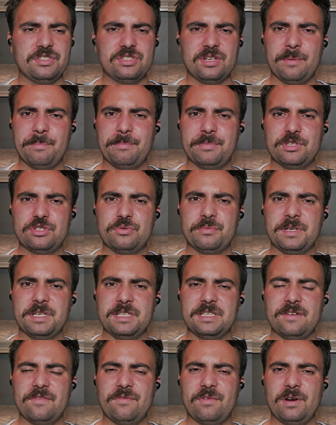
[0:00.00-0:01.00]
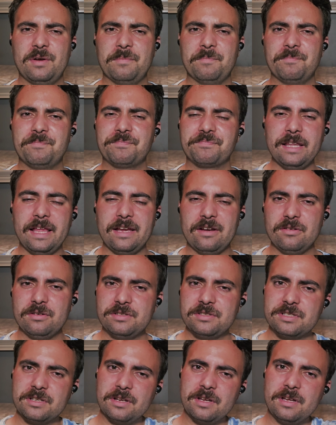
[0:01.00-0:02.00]
jump between different
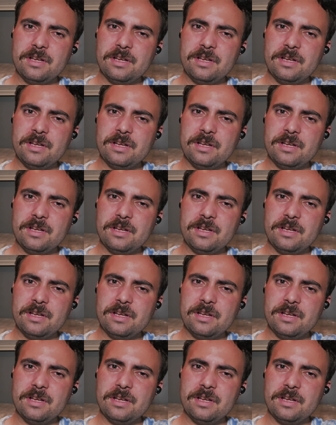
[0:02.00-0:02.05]
layers.